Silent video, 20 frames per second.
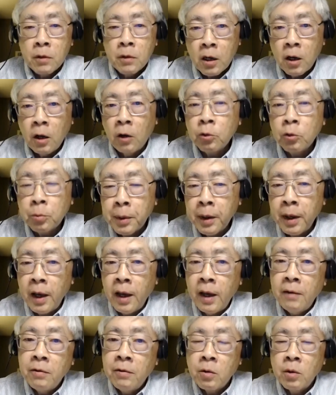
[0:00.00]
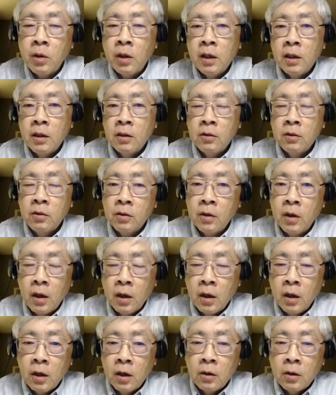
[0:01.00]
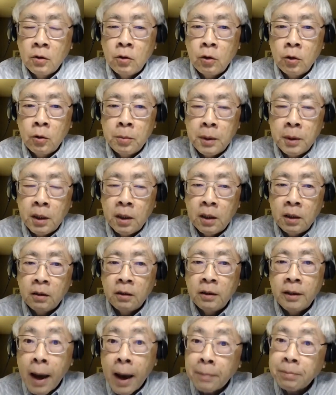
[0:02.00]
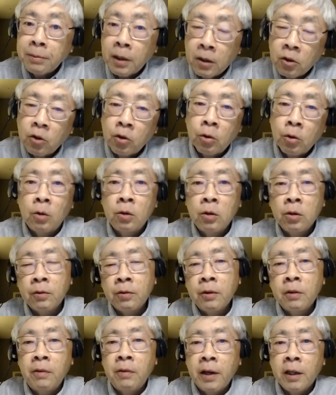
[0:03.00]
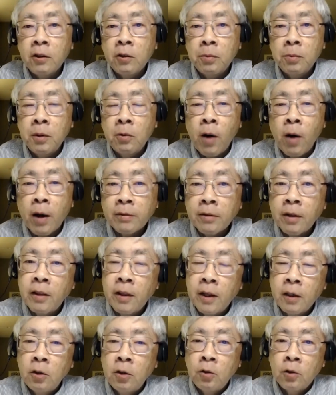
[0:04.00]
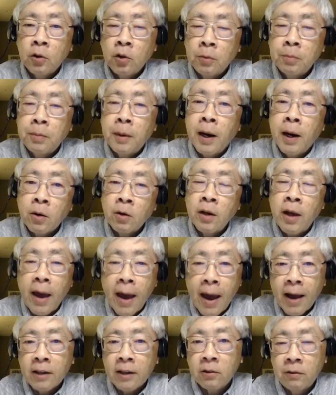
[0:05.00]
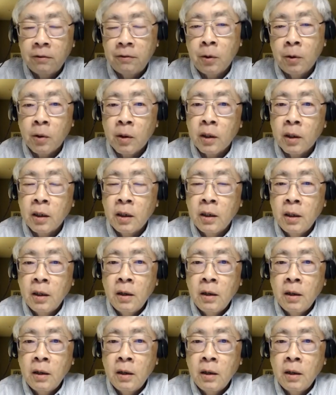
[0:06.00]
The cultural behavior is to be tapped on the shoulder for advancement rather than to aspire and to ask for it.